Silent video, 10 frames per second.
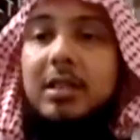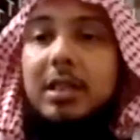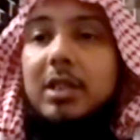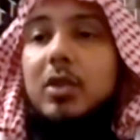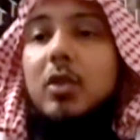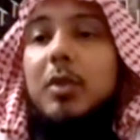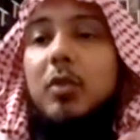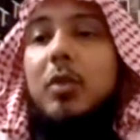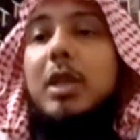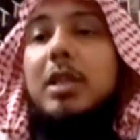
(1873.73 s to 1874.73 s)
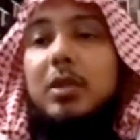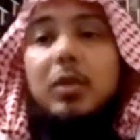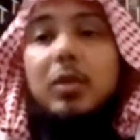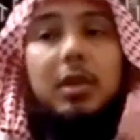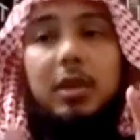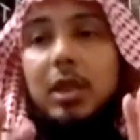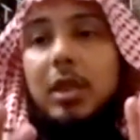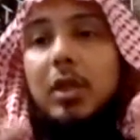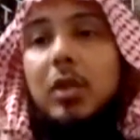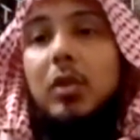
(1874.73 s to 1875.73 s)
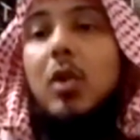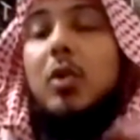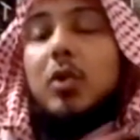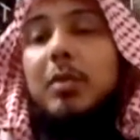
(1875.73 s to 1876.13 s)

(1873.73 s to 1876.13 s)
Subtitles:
There's so many ways you can go to